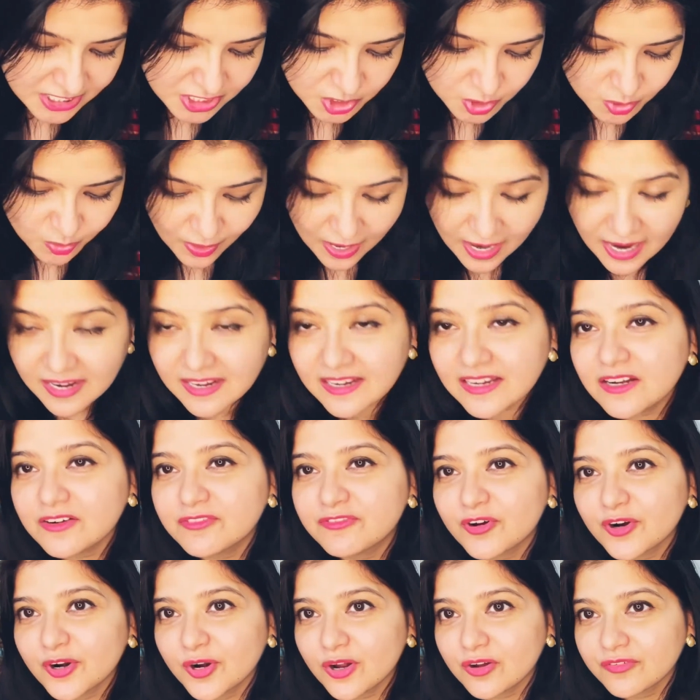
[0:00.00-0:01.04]
to hunger
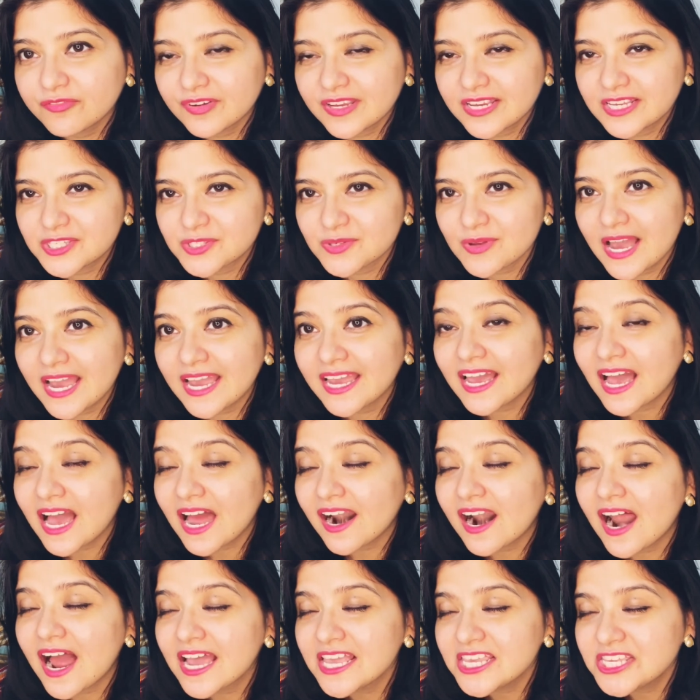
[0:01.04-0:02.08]
for your face. So our
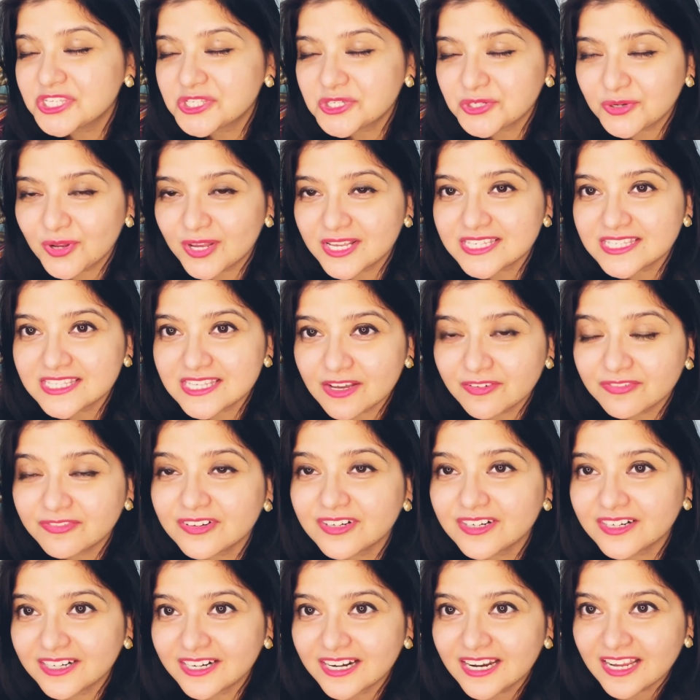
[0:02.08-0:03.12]
eyes should not
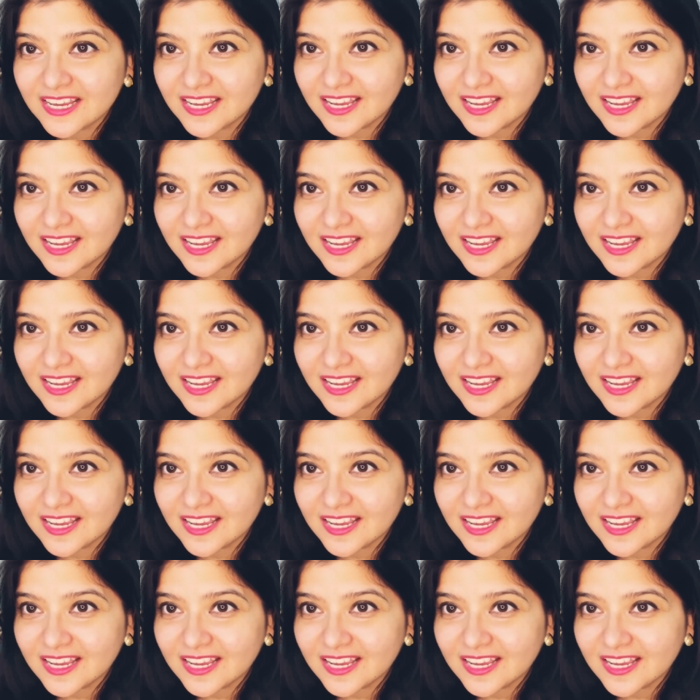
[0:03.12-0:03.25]
suffer